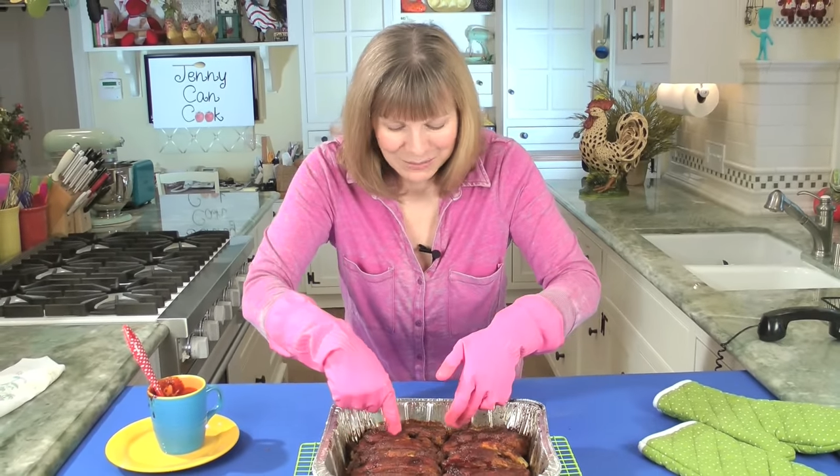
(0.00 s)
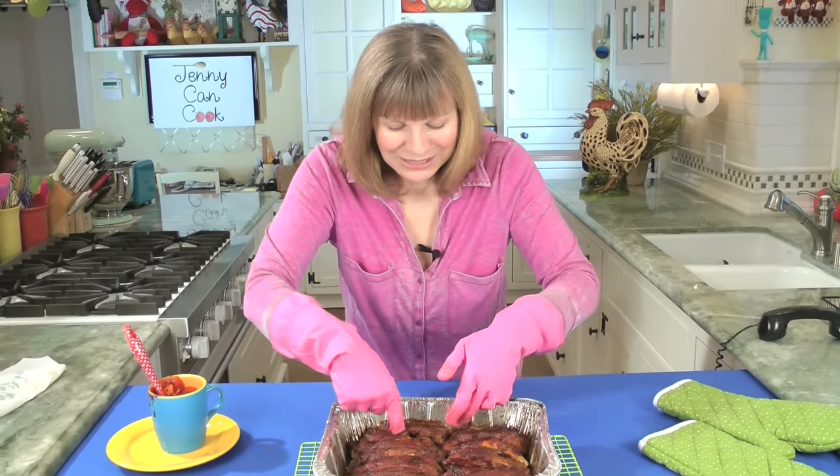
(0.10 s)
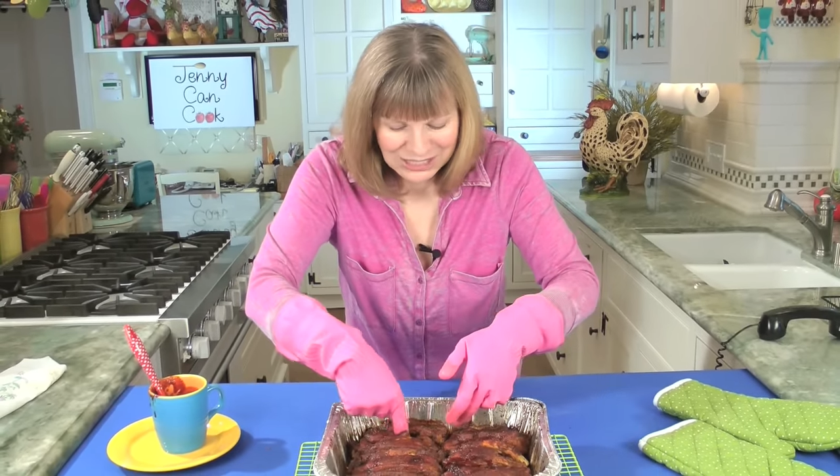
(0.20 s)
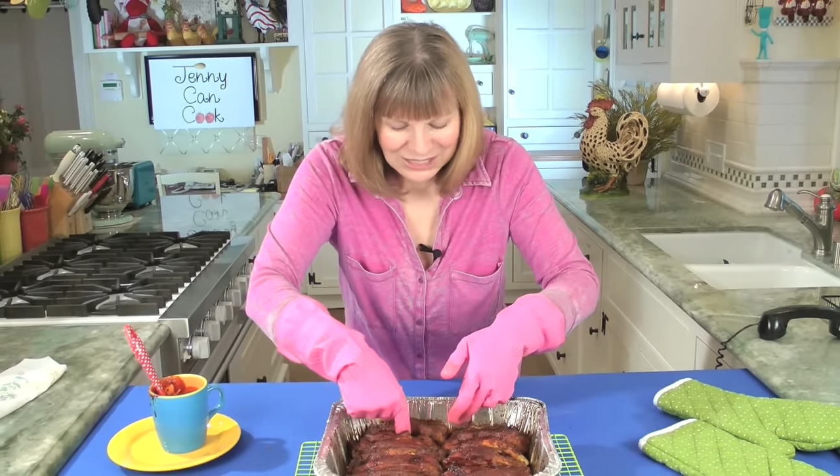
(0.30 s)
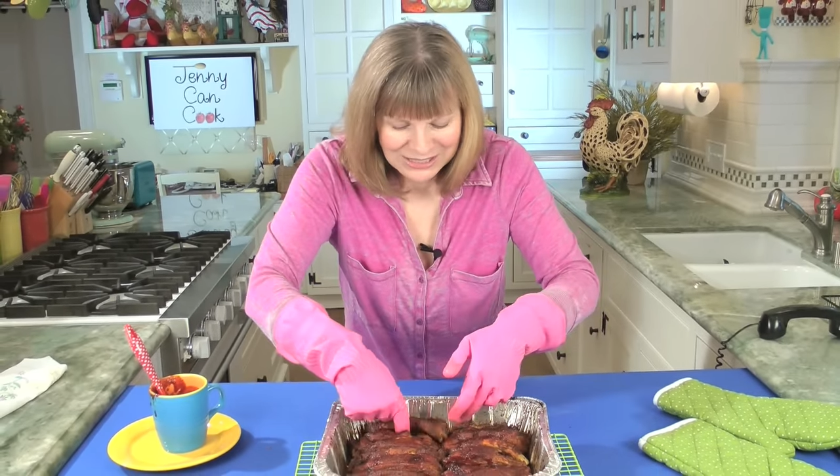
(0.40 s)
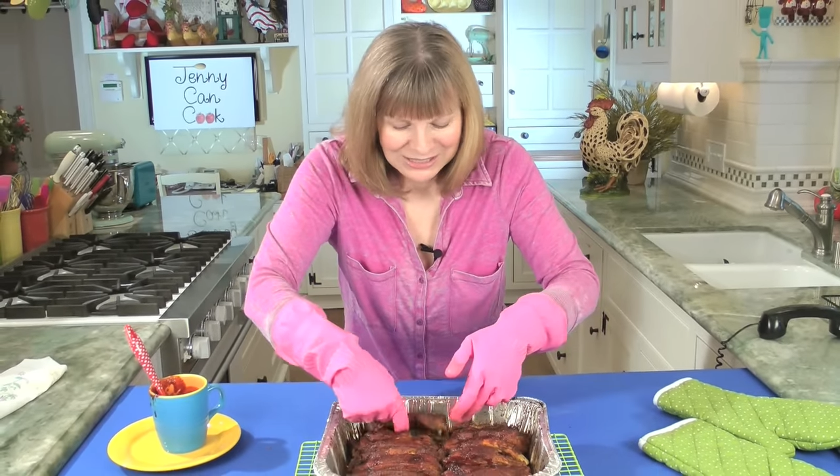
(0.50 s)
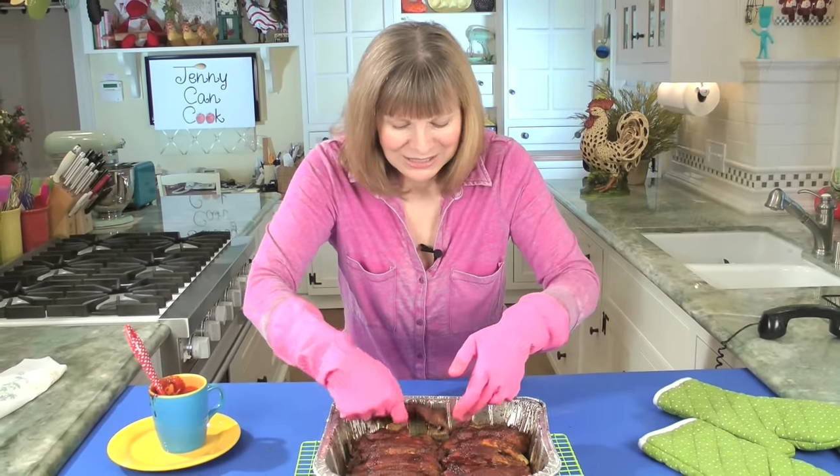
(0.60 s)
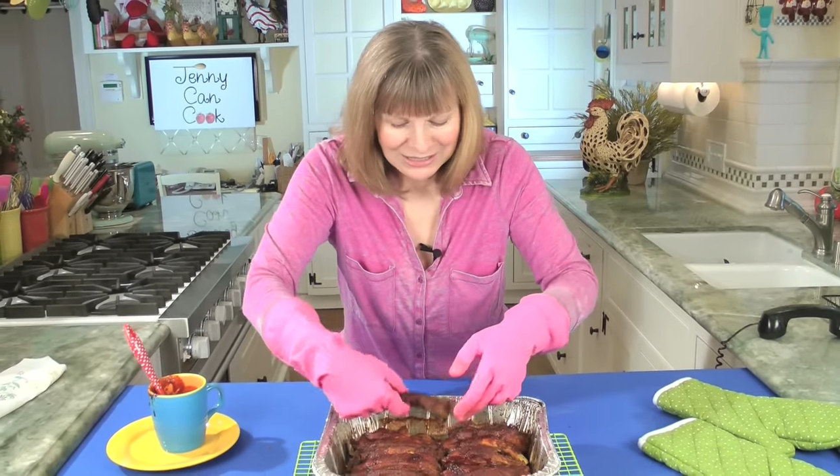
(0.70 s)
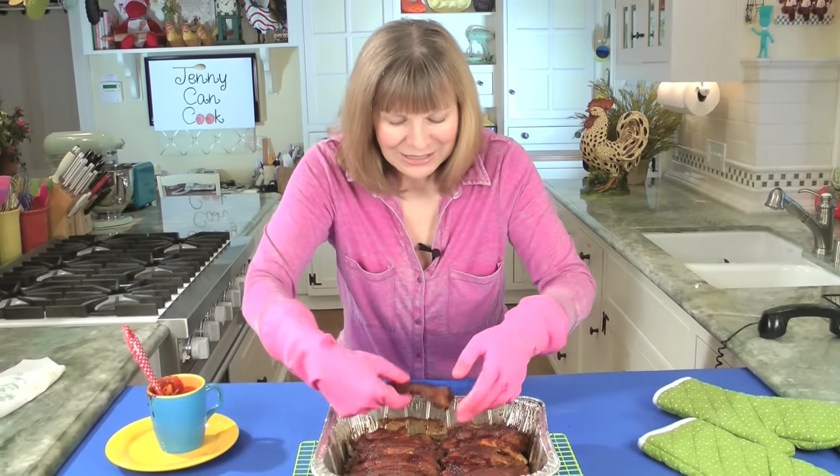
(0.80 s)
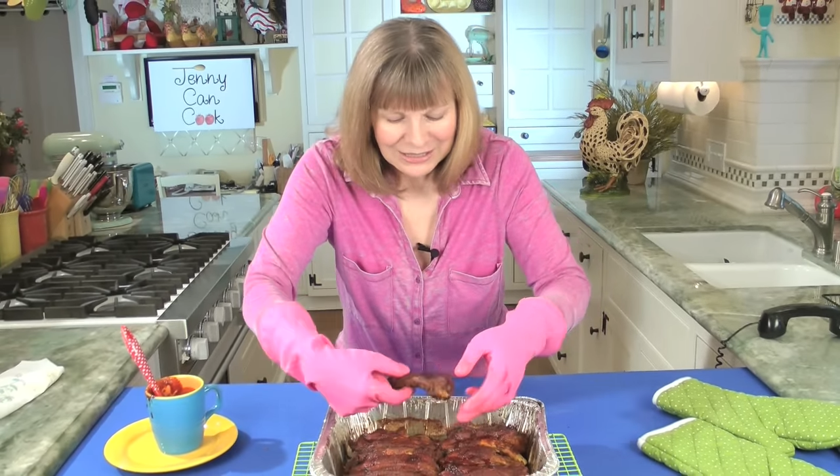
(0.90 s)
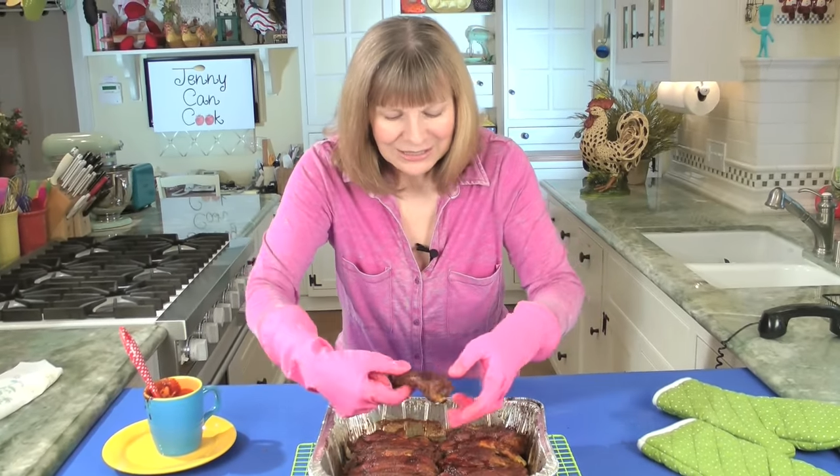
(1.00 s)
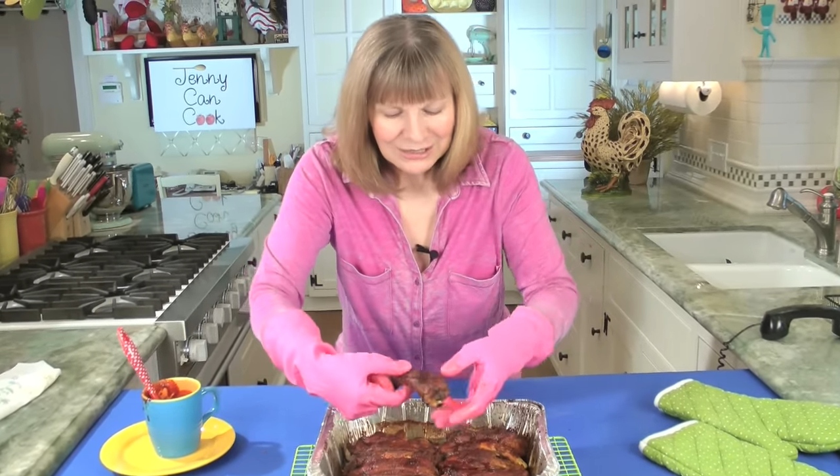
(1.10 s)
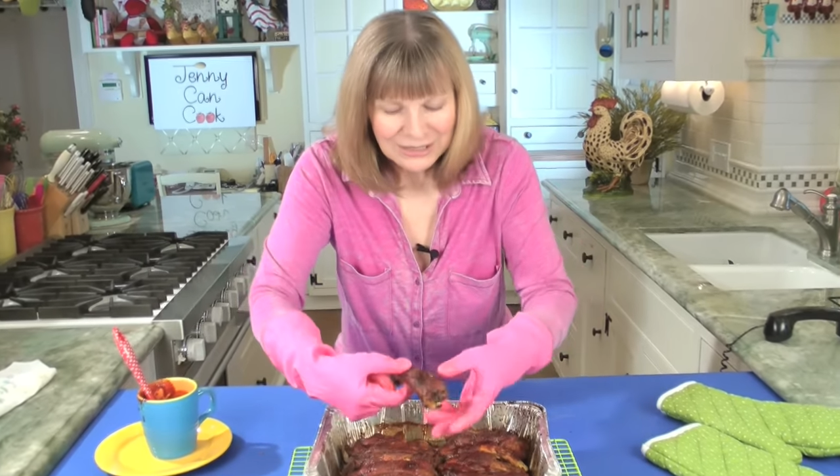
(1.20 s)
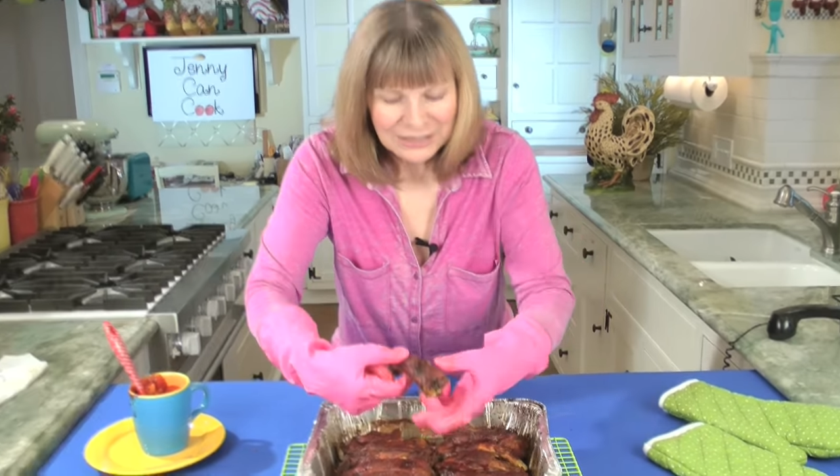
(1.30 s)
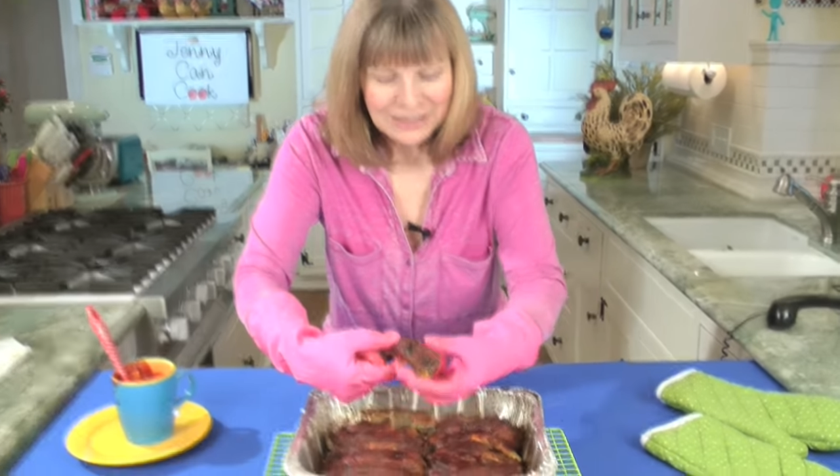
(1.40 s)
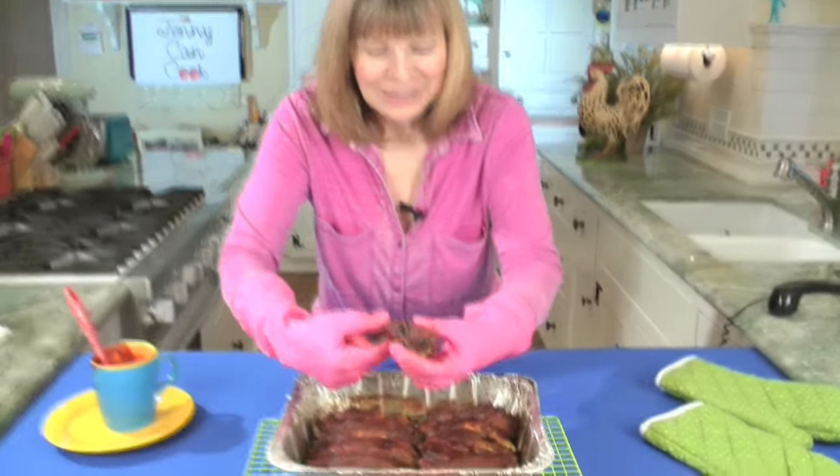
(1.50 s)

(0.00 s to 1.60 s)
but just look at